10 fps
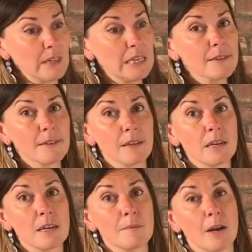And
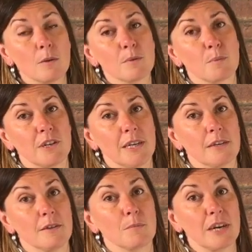selenium helps
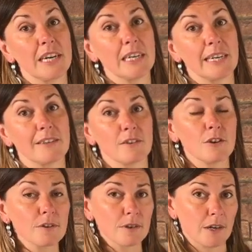protect the brain against
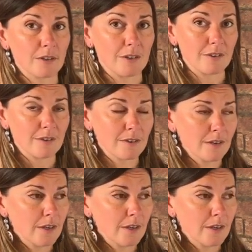neurotoxins.